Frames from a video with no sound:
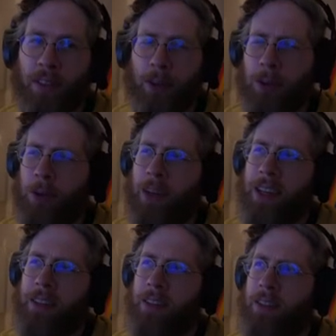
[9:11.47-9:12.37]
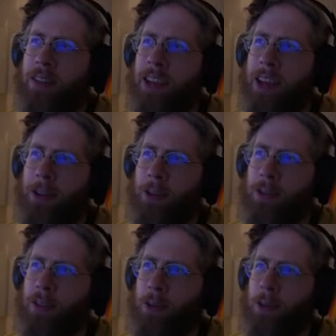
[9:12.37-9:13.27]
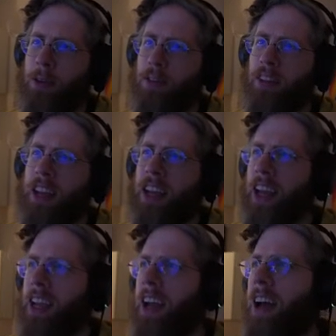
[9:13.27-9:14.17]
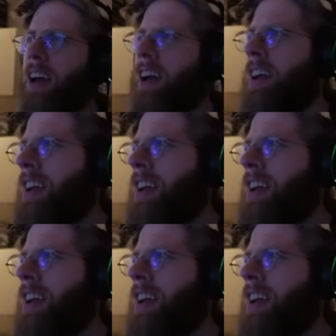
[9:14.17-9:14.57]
you the way it does in the Elder Scrolls. Like, I, I, I